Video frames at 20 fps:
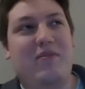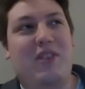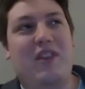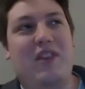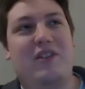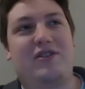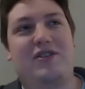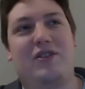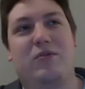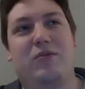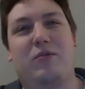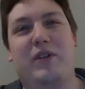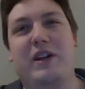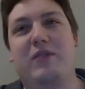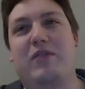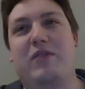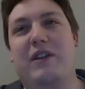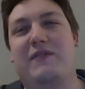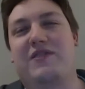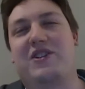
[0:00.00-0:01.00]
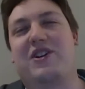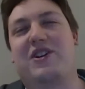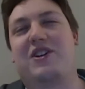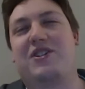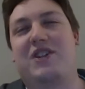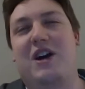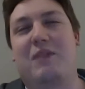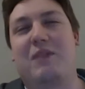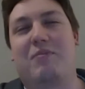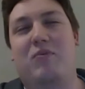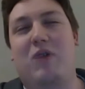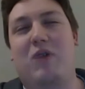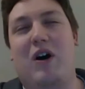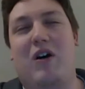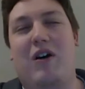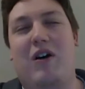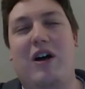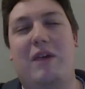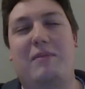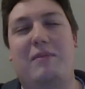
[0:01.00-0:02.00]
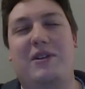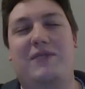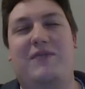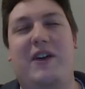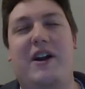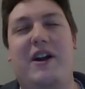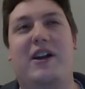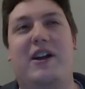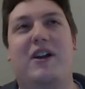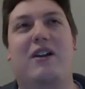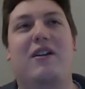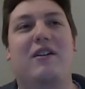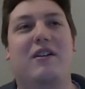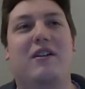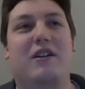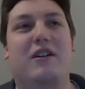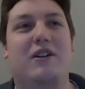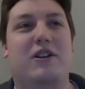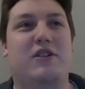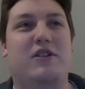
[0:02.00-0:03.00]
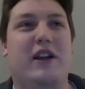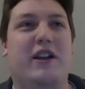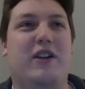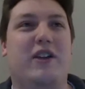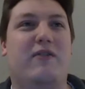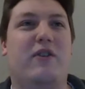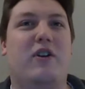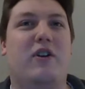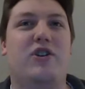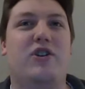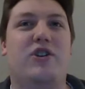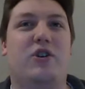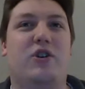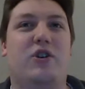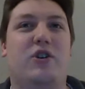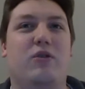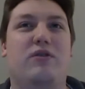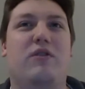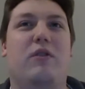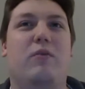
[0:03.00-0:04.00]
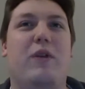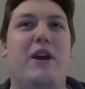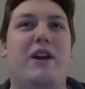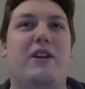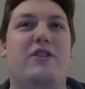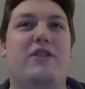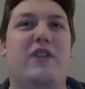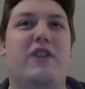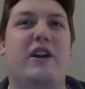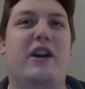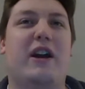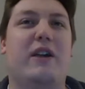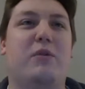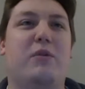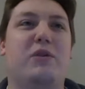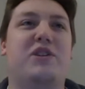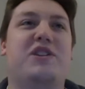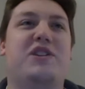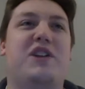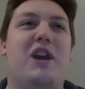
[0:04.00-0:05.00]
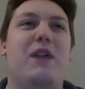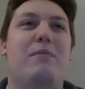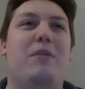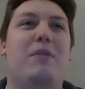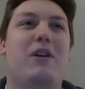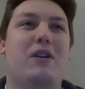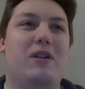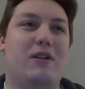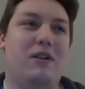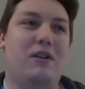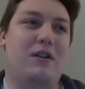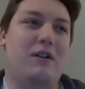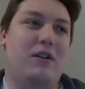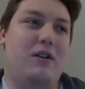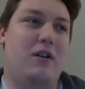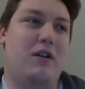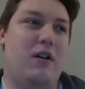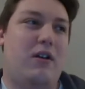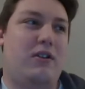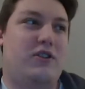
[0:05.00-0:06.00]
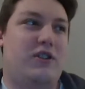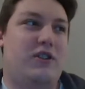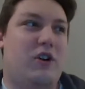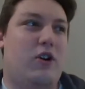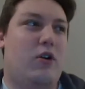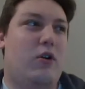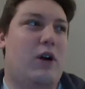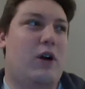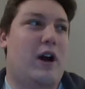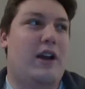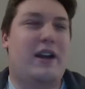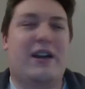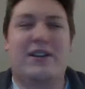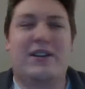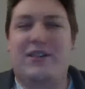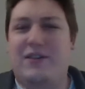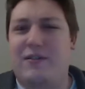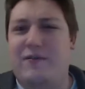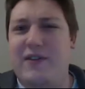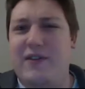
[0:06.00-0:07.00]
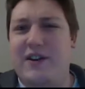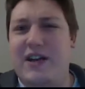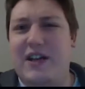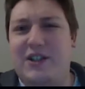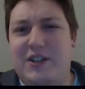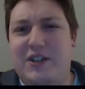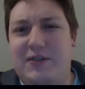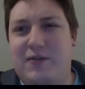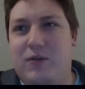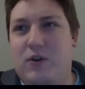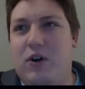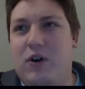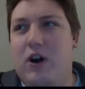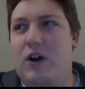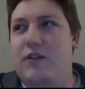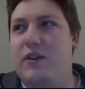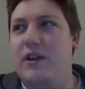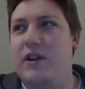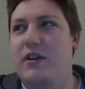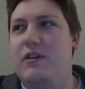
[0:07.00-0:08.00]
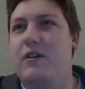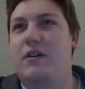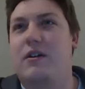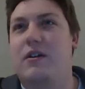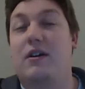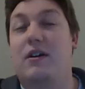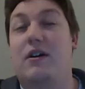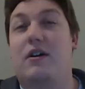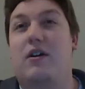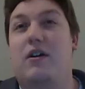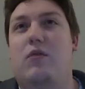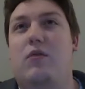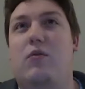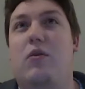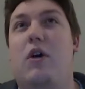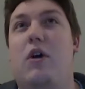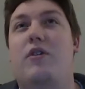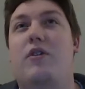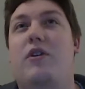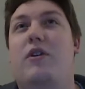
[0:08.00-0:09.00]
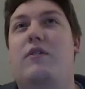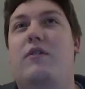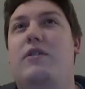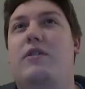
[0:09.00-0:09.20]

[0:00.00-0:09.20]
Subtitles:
So Reed lifts hers up while Emma's fighting her to give her a jolt awake, and they kind of escape. So I guess the Fantastic Four are the other.